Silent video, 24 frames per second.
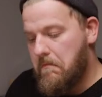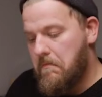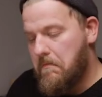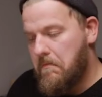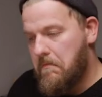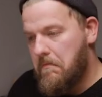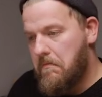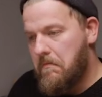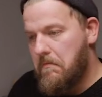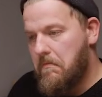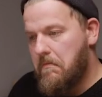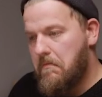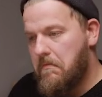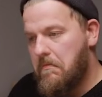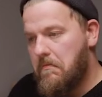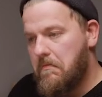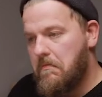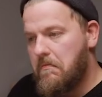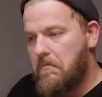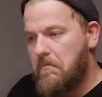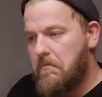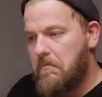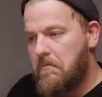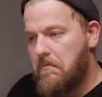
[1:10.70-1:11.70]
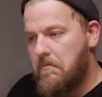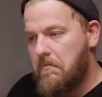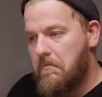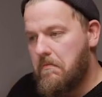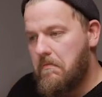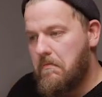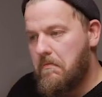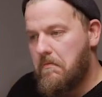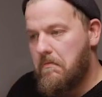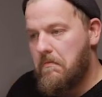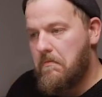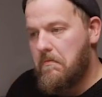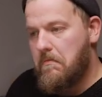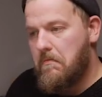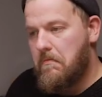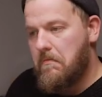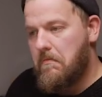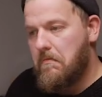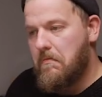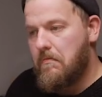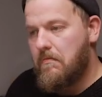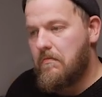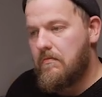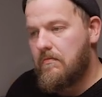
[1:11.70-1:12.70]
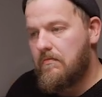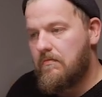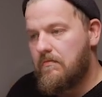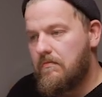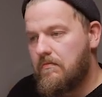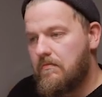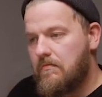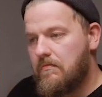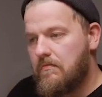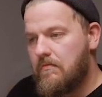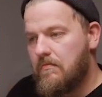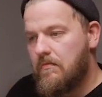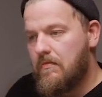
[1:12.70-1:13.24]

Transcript: (no one is talking)